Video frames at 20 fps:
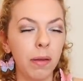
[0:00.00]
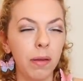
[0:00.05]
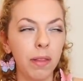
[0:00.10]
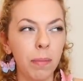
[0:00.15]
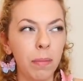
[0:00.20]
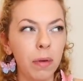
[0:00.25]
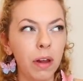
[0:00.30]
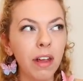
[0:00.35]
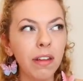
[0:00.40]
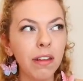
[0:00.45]
The
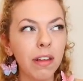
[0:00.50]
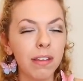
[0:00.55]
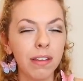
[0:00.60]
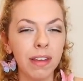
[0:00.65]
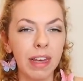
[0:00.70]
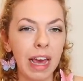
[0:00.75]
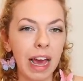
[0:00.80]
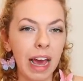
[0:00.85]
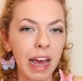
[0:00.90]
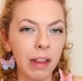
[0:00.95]
plant
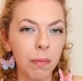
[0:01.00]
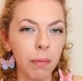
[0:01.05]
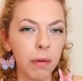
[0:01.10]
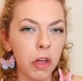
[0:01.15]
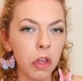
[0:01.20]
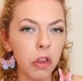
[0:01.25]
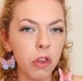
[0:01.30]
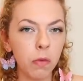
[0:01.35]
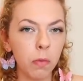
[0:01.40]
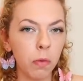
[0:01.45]
doesn't care. The
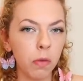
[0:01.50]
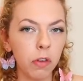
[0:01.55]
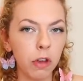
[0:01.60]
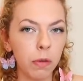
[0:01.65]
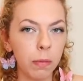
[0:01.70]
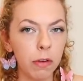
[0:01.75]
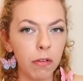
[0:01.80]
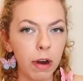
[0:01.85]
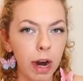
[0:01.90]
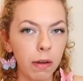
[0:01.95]
plant just wants
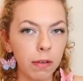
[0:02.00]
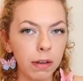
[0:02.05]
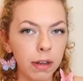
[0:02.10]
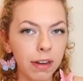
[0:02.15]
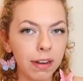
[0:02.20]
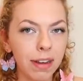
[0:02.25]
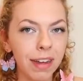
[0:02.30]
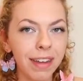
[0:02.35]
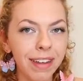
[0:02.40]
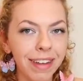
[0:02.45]
to be
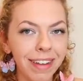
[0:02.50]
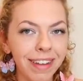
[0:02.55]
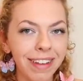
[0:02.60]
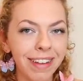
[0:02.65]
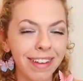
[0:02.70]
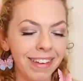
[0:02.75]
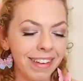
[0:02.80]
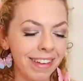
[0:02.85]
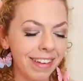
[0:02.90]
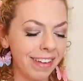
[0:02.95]
grounded,
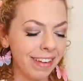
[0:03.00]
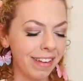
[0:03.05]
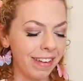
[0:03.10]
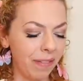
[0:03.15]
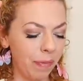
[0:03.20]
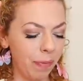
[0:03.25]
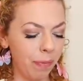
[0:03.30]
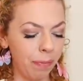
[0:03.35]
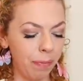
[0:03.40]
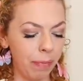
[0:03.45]

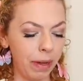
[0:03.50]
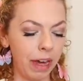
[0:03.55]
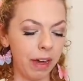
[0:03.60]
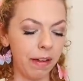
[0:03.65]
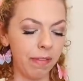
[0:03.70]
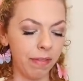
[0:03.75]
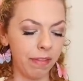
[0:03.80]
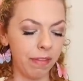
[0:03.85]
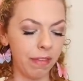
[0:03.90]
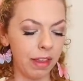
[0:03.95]

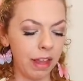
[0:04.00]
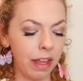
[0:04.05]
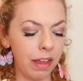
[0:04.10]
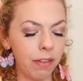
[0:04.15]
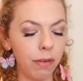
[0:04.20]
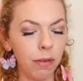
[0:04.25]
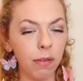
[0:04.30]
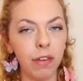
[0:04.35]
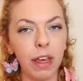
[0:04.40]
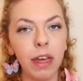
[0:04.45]
but
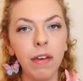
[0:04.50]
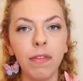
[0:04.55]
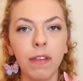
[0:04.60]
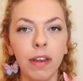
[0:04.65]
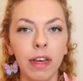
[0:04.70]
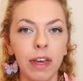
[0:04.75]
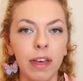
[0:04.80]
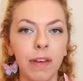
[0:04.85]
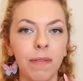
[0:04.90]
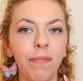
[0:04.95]
it's your
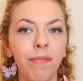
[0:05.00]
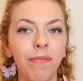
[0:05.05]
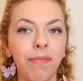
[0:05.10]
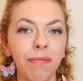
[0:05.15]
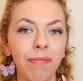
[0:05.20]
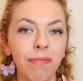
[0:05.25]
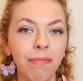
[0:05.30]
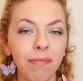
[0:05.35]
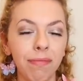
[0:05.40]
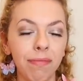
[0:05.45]
safety.
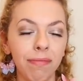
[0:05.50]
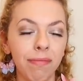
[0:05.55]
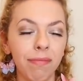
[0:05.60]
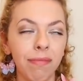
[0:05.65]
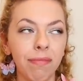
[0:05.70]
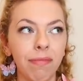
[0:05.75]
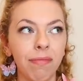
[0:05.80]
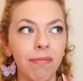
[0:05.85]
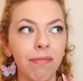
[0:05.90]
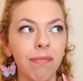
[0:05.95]

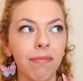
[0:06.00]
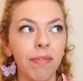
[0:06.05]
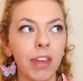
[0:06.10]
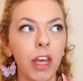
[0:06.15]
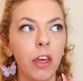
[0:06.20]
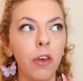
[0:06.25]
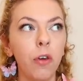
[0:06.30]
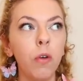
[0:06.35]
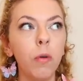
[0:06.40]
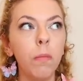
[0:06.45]

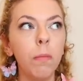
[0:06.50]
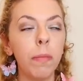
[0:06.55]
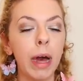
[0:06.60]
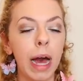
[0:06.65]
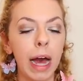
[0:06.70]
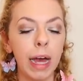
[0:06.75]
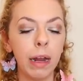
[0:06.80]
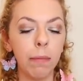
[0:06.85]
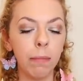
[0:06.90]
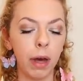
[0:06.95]
Your
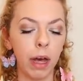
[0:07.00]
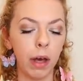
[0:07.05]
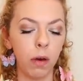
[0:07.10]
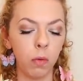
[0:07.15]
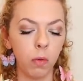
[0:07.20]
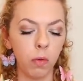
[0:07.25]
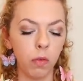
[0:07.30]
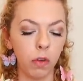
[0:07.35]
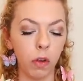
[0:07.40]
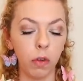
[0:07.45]
man might
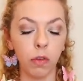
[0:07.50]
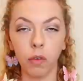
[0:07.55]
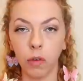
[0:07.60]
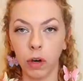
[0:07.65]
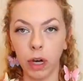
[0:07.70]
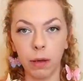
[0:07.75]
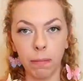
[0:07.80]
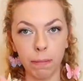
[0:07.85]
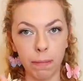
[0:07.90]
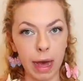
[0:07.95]
also,
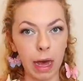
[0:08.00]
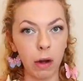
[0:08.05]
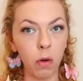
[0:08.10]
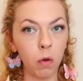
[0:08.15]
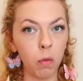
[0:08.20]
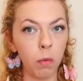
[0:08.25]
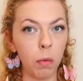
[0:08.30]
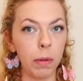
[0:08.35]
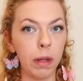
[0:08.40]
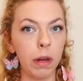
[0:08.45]
sorry, man
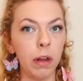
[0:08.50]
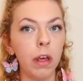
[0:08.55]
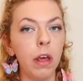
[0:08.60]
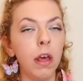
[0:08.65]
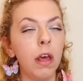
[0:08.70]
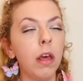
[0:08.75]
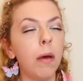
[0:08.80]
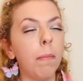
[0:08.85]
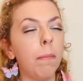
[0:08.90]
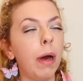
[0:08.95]
or woman,
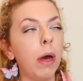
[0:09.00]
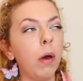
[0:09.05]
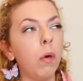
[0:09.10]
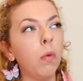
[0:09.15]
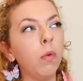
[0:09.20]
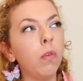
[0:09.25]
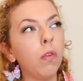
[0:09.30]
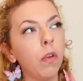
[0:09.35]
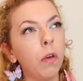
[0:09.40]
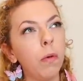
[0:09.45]
might
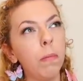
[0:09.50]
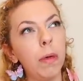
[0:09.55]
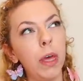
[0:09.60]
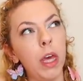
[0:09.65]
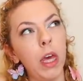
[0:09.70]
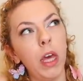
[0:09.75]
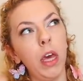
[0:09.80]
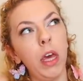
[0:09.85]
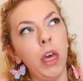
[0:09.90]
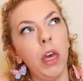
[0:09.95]
also
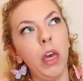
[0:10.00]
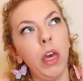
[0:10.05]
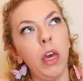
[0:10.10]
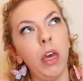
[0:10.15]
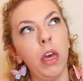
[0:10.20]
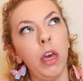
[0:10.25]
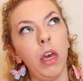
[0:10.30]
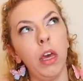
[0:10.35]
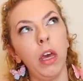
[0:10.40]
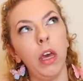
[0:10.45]

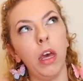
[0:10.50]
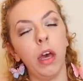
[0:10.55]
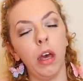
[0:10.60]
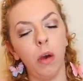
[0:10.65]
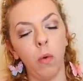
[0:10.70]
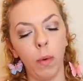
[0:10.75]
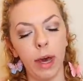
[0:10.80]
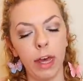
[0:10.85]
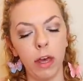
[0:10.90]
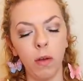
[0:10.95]
be
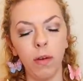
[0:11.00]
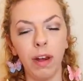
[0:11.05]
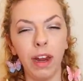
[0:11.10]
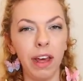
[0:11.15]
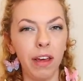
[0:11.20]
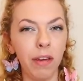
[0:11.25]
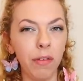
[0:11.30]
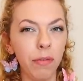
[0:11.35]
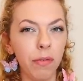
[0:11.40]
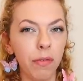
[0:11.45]
where you
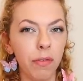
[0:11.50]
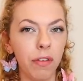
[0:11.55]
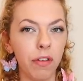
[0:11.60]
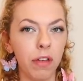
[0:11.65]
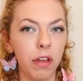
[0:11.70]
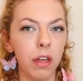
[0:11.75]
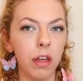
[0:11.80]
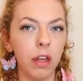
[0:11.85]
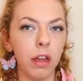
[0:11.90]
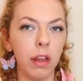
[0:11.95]
live.
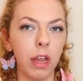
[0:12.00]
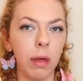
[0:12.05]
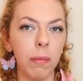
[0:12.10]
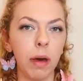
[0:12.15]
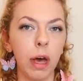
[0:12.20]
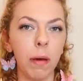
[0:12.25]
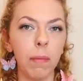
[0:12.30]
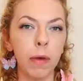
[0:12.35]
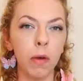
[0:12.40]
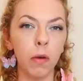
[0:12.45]
They
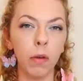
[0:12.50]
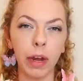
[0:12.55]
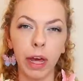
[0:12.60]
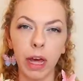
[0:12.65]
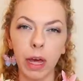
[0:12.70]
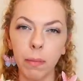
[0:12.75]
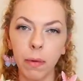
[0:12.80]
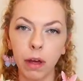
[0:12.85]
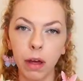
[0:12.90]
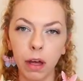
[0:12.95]
might be your
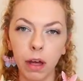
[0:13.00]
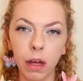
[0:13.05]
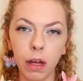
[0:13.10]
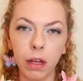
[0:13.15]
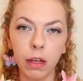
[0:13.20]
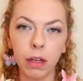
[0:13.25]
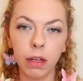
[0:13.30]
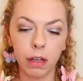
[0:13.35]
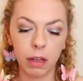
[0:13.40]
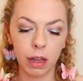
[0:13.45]
neighbour.
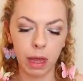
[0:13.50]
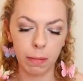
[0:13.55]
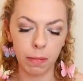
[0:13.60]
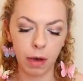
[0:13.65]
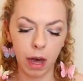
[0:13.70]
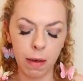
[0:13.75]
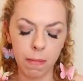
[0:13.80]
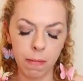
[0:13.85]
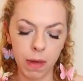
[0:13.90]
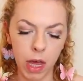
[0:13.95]
They
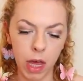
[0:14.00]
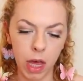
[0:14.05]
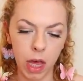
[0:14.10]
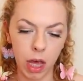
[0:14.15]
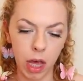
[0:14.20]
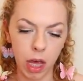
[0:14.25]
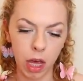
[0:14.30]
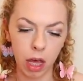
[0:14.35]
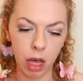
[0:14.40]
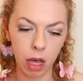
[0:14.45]
might
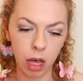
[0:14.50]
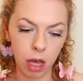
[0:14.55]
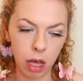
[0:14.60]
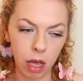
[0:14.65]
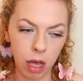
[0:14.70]
be